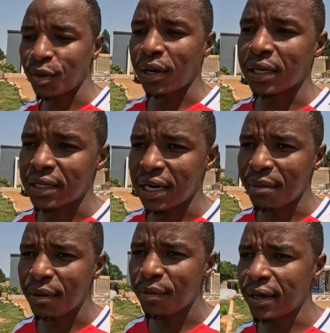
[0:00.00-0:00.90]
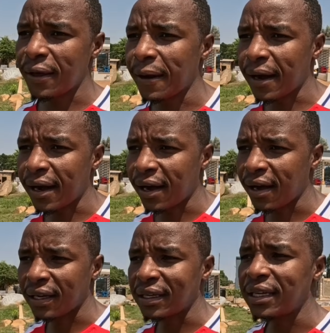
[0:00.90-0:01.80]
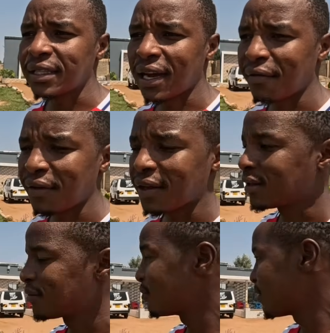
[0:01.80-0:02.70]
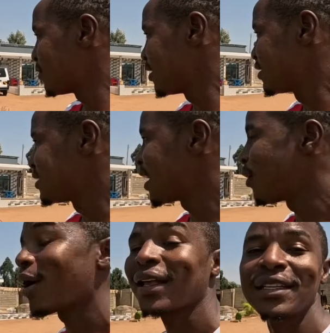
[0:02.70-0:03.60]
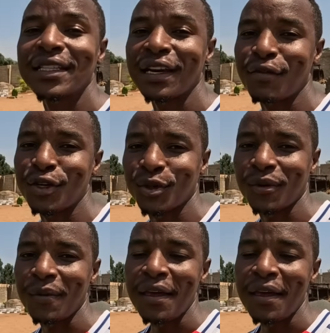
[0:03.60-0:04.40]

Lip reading: you can try maybe at least having maybe a working television,